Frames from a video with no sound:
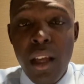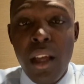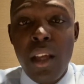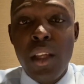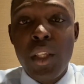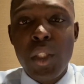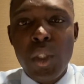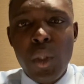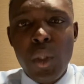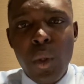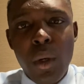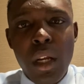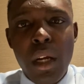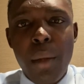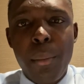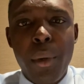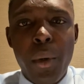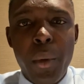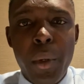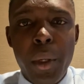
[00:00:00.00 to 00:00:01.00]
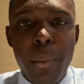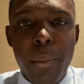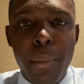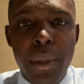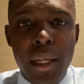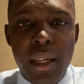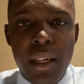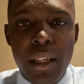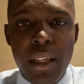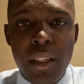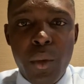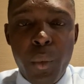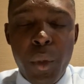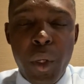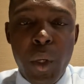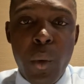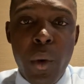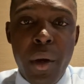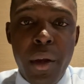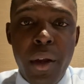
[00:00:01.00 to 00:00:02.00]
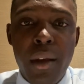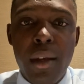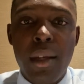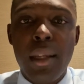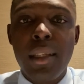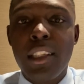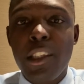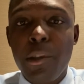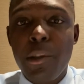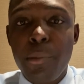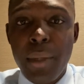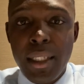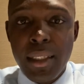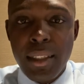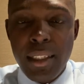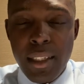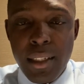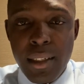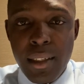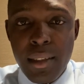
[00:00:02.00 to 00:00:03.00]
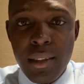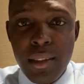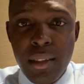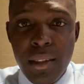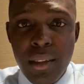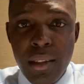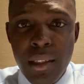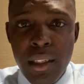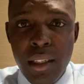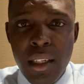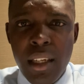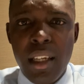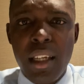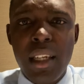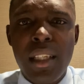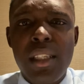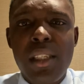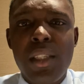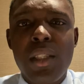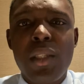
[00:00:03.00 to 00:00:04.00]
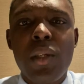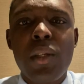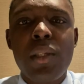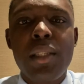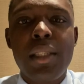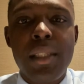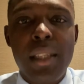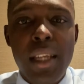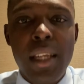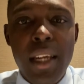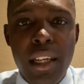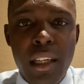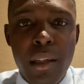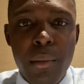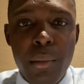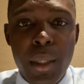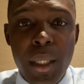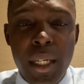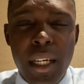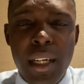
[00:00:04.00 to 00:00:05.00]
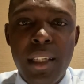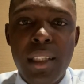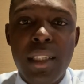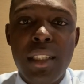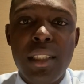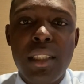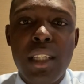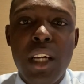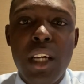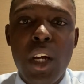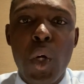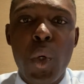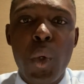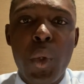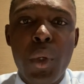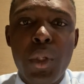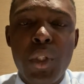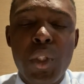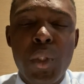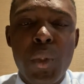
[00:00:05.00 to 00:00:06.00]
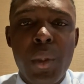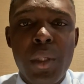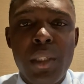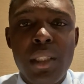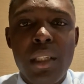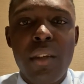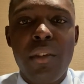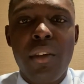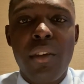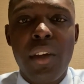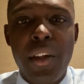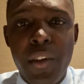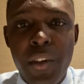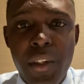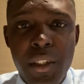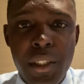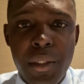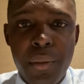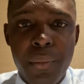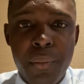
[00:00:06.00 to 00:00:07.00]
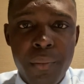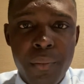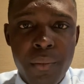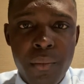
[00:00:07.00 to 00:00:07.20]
solar power plant require little maintenance, it is sustainable, and it is a good source of energy.